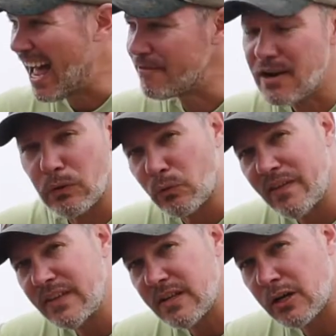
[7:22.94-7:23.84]
I've never
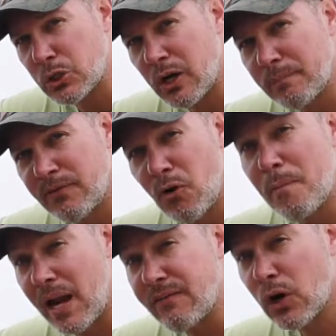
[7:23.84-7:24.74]
run these on a truck before,
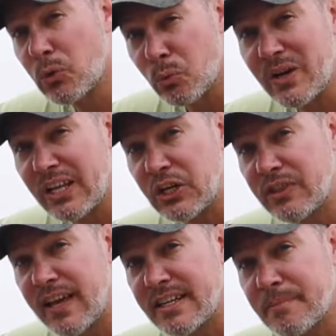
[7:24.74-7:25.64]
but I've heard really
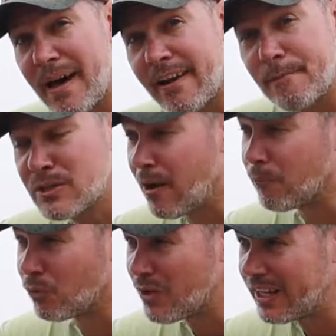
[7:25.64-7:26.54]
good things about them, so I'm
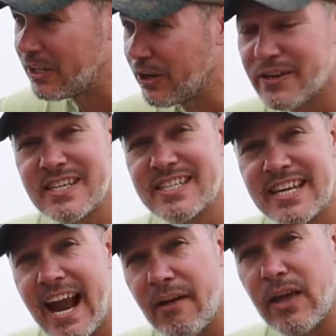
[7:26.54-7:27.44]
really curious to
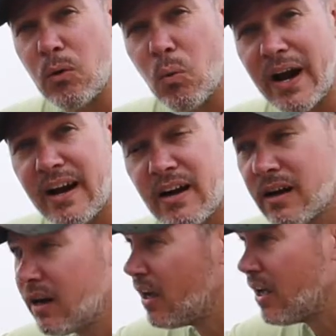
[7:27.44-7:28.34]
see how they wear.
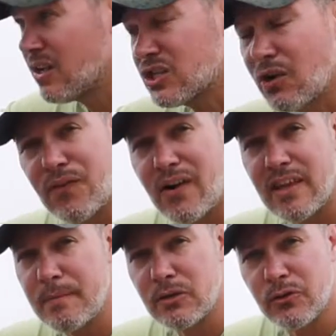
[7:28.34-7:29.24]
So far,
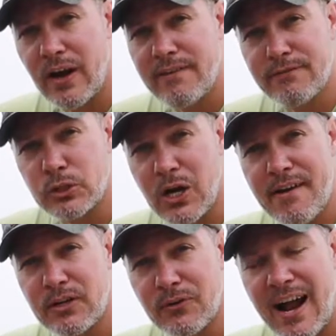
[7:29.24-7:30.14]
they've been great for
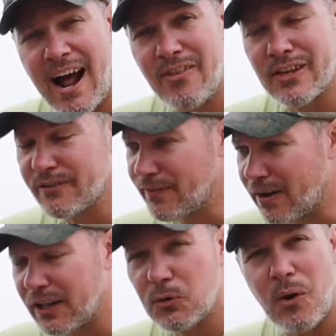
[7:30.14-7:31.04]
driving around. They're
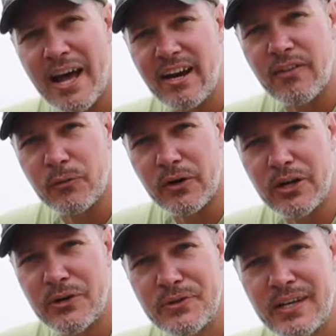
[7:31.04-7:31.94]
fairly quiet on the
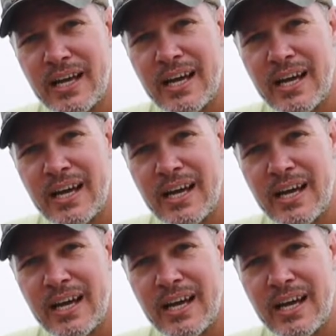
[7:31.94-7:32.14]
road.